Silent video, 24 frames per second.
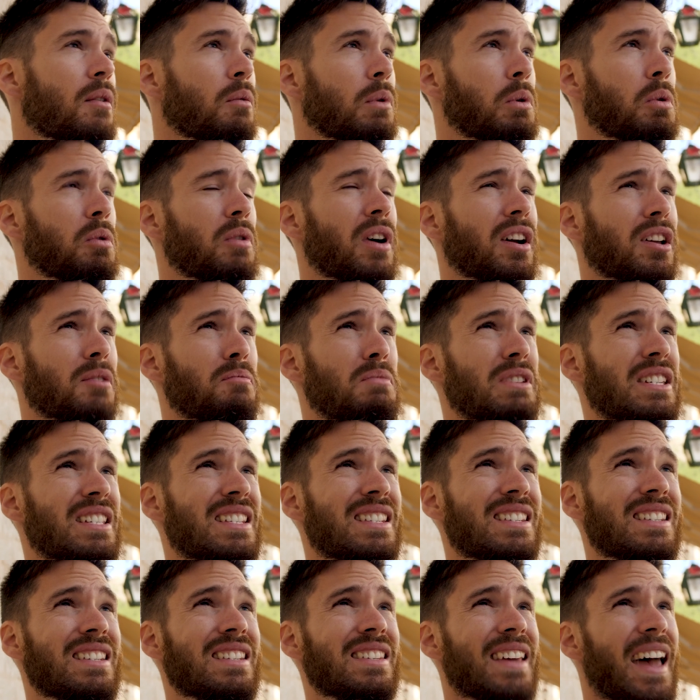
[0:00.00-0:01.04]
We would
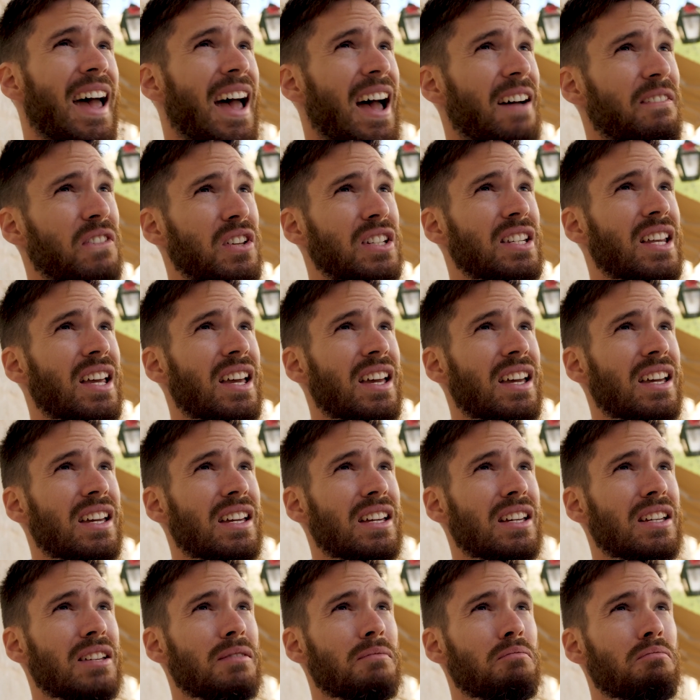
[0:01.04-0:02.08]
recommend half a
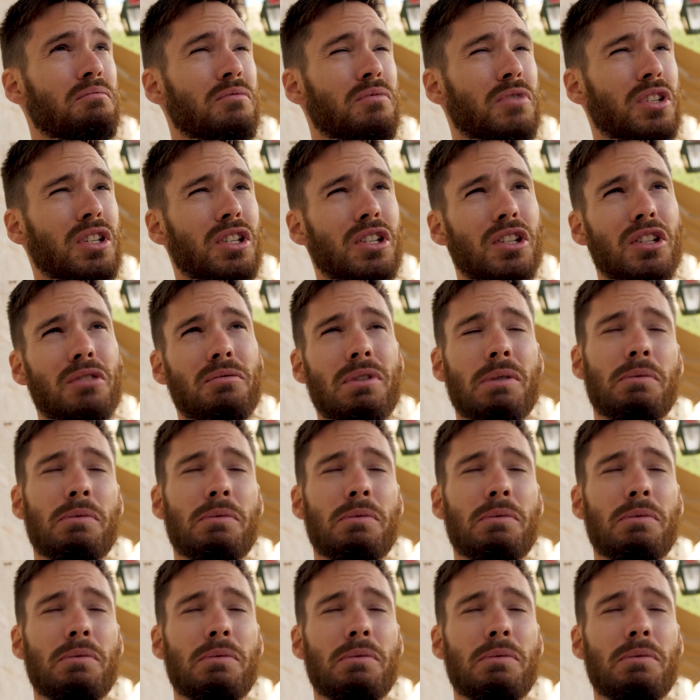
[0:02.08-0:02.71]
day to